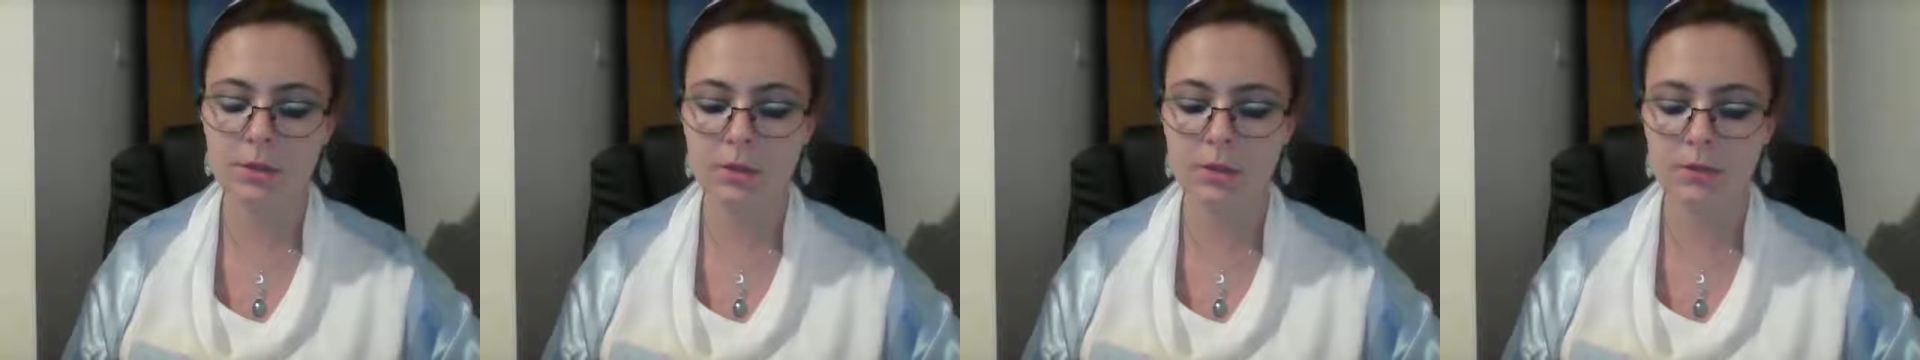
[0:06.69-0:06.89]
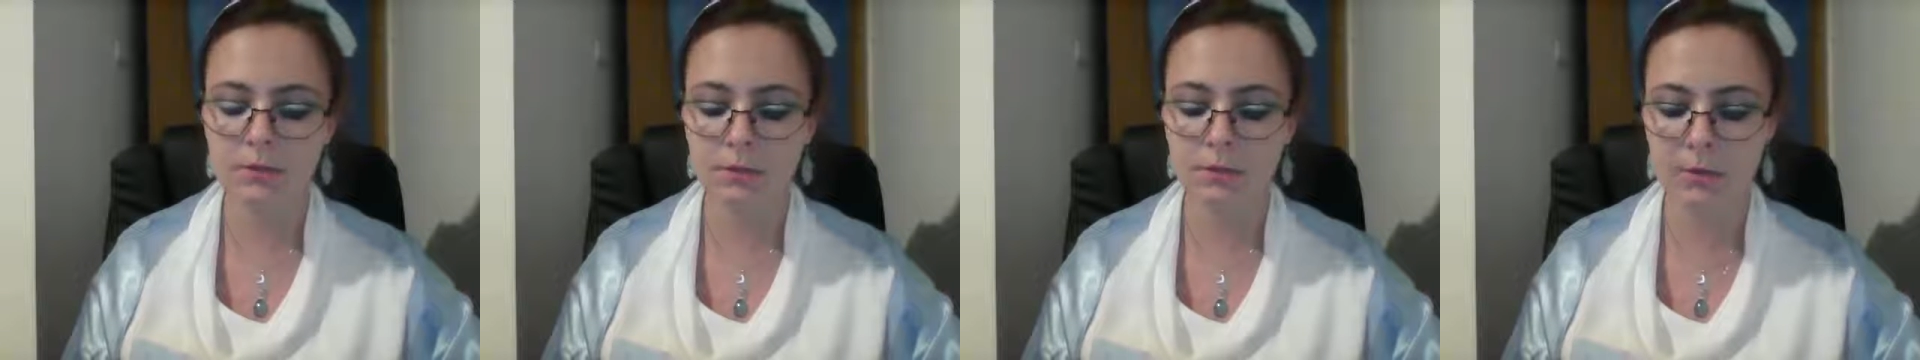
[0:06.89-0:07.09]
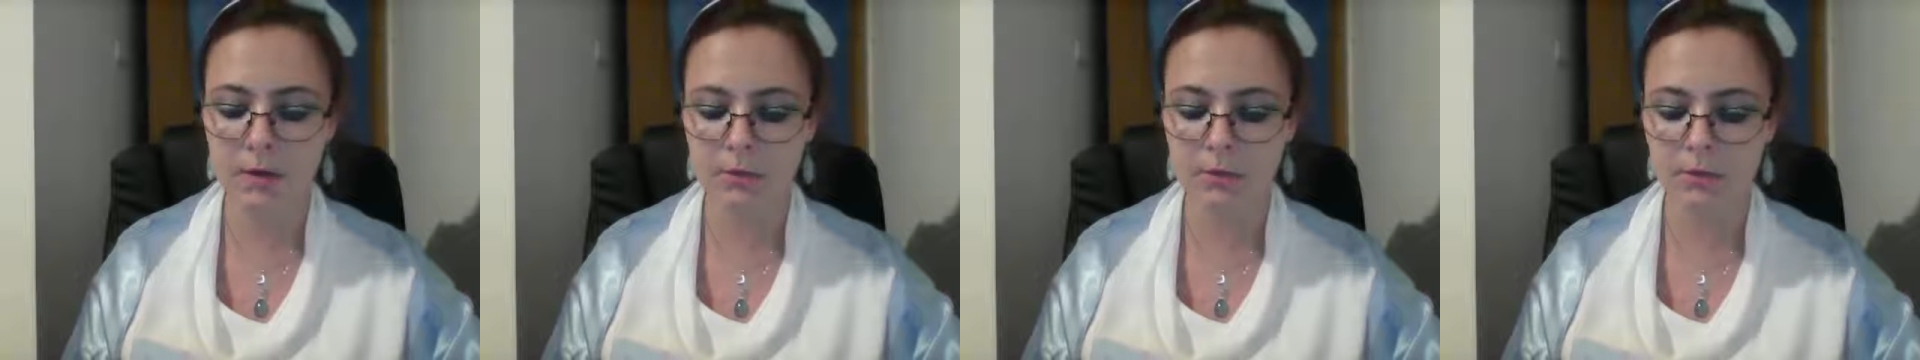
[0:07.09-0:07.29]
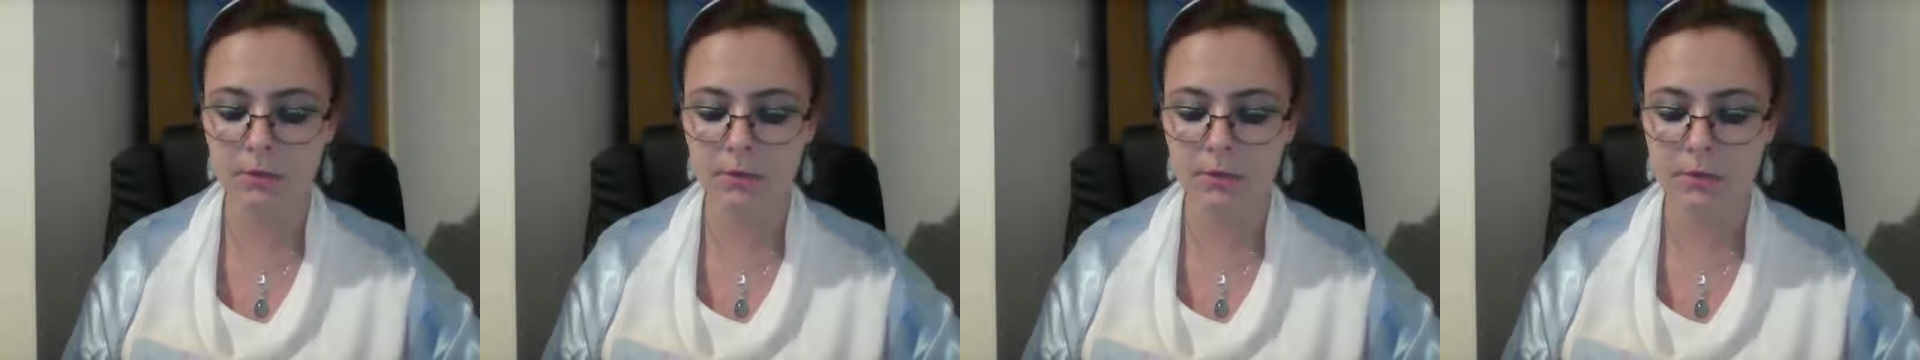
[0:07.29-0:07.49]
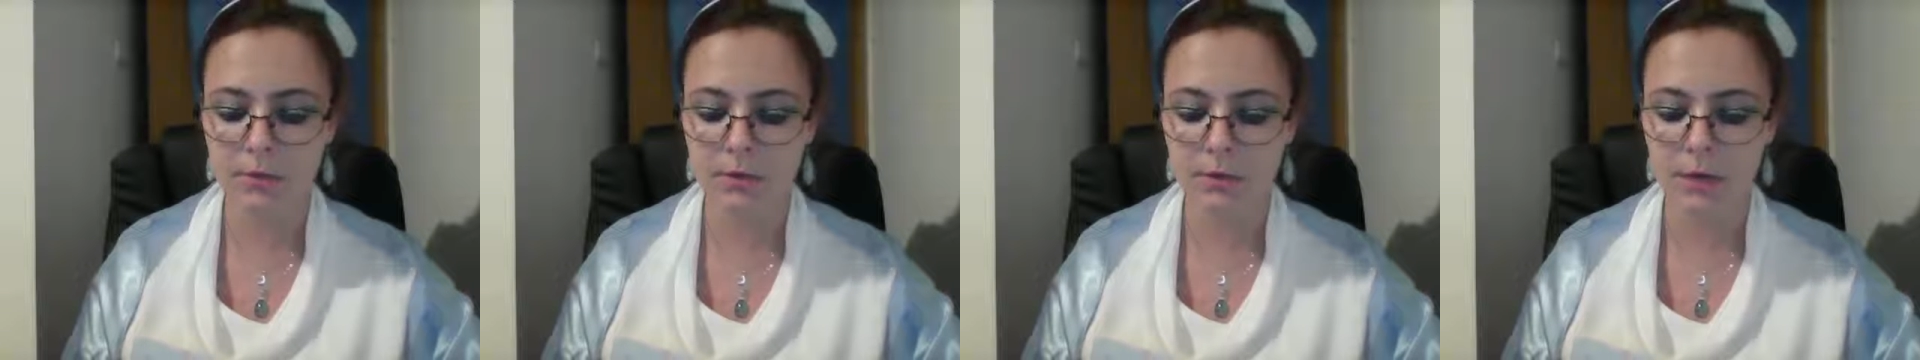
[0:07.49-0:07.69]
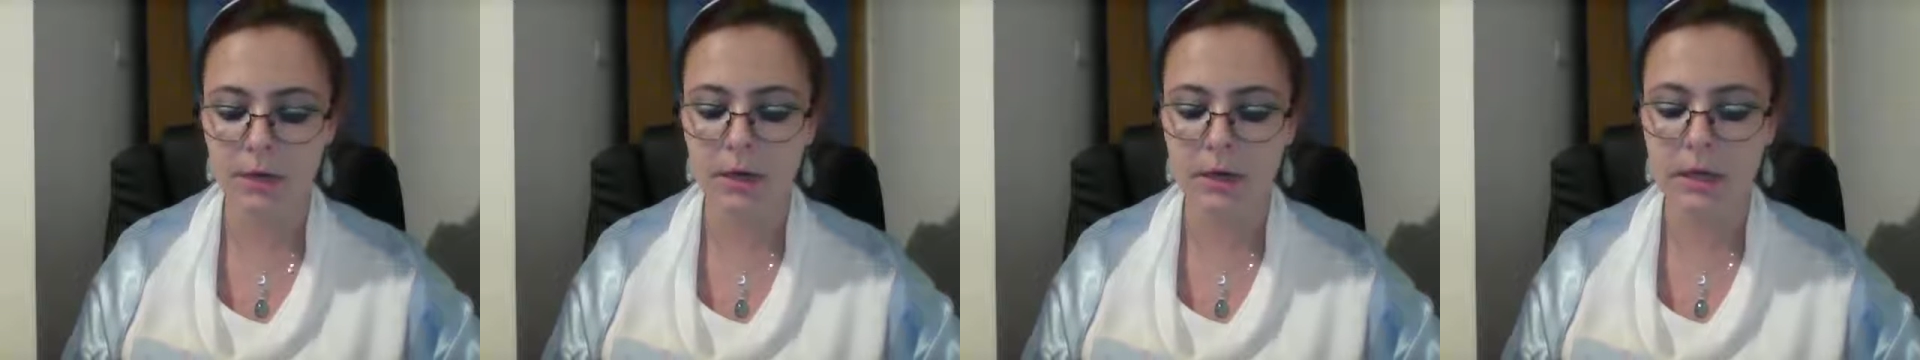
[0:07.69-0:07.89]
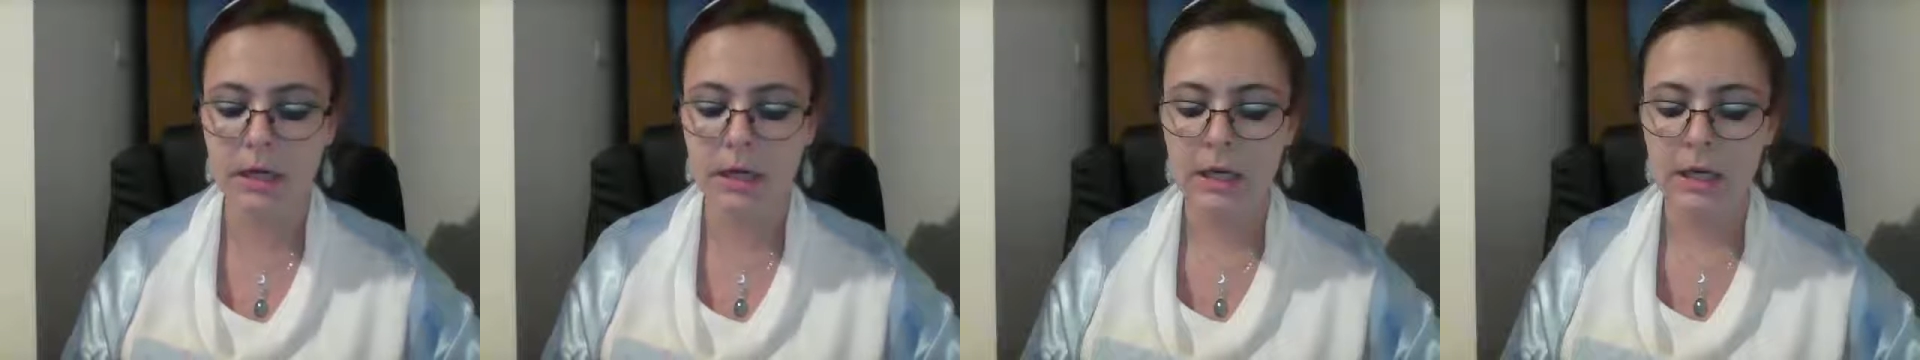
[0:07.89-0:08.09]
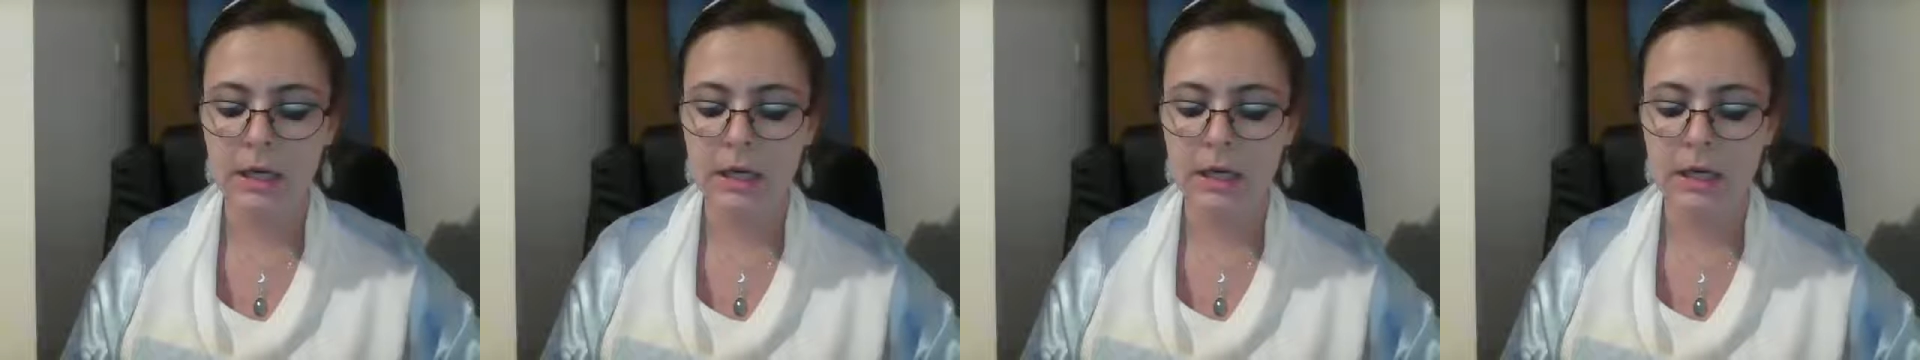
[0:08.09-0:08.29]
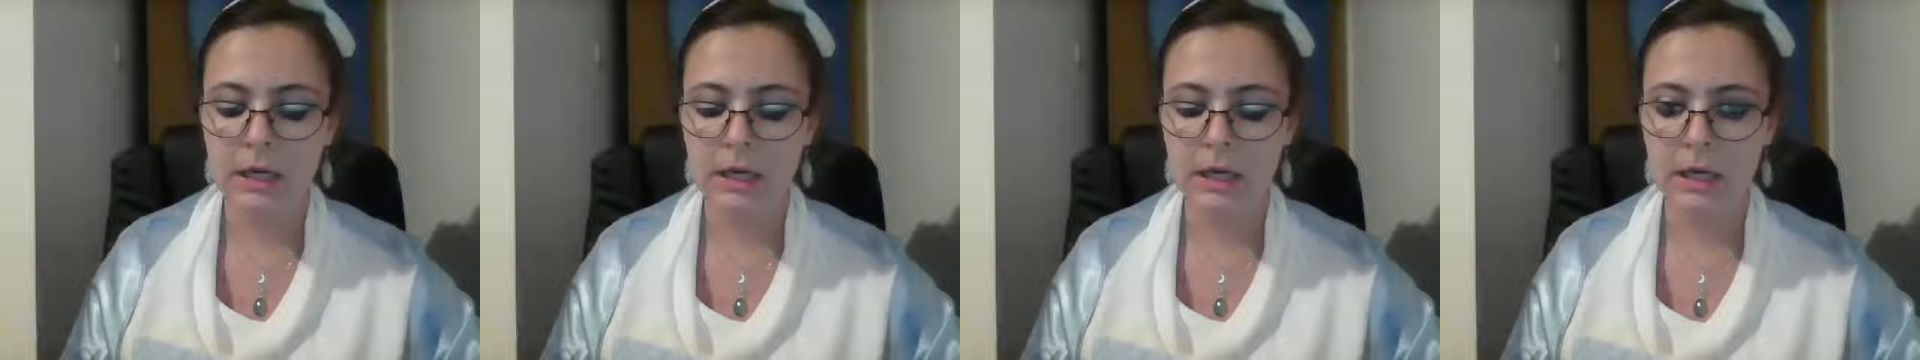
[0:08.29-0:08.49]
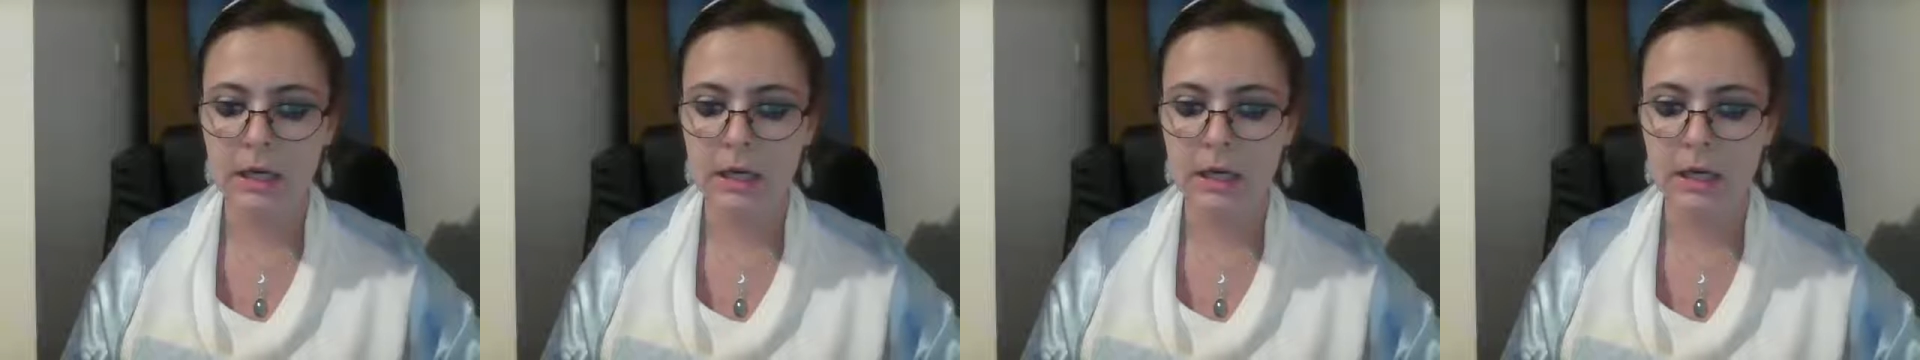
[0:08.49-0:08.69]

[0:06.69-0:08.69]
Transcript: testify for uh,